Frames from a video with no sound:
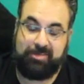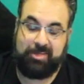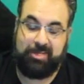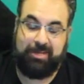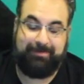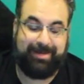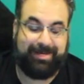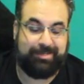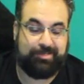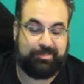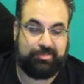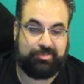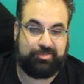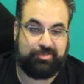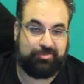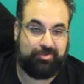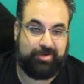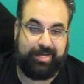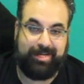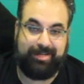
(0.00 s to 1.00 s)
You make a
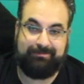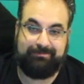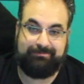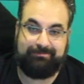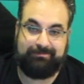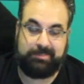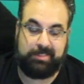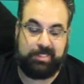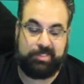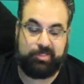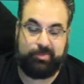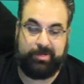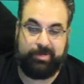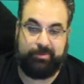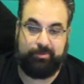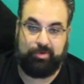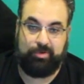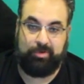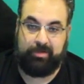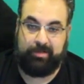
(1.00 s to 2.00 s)
straight D20
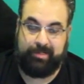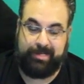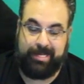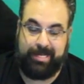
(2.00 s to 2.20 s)
roll and